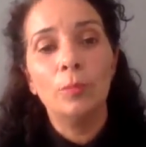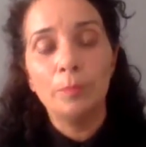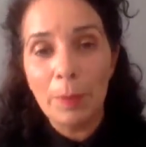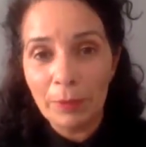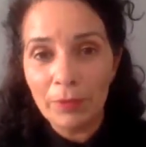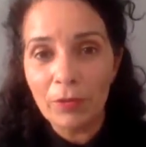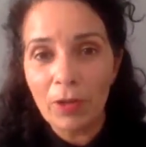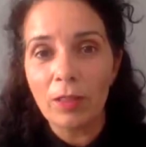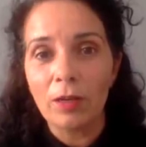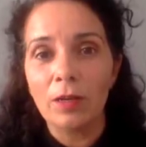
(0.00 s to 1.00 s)
people of
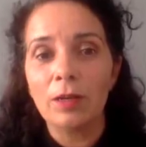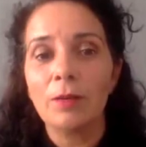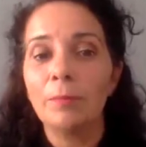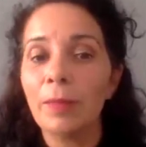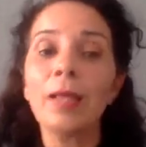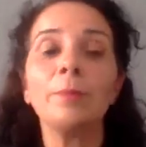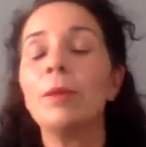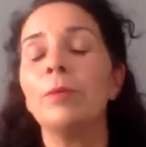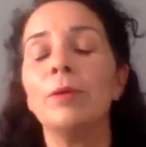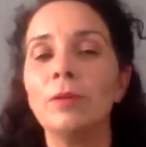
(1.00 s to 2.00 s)
colour, black
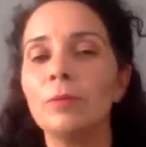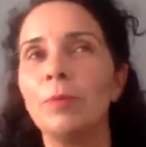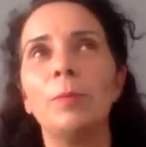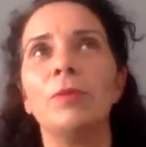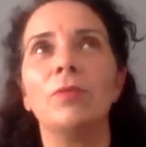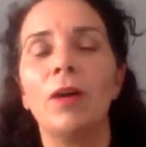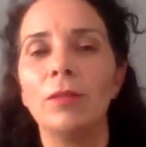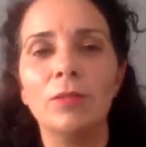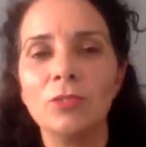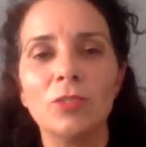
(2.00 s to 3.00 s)
people of
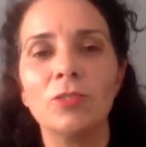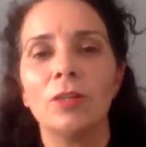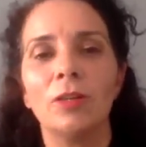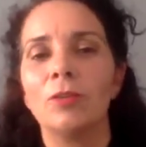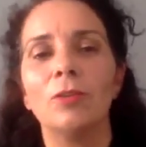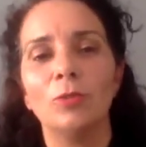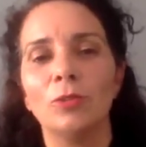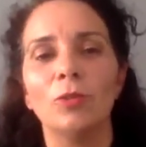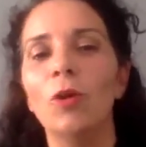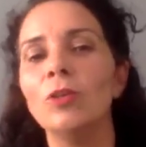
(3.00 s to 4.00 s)
colour is just another load of
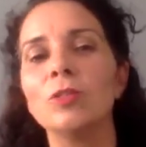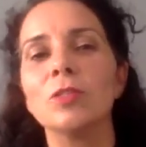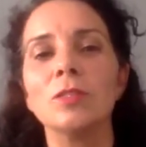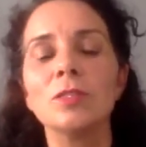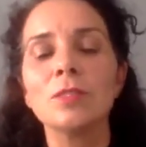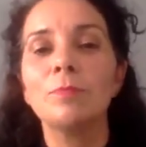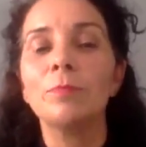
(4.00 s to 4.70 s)
nonsense.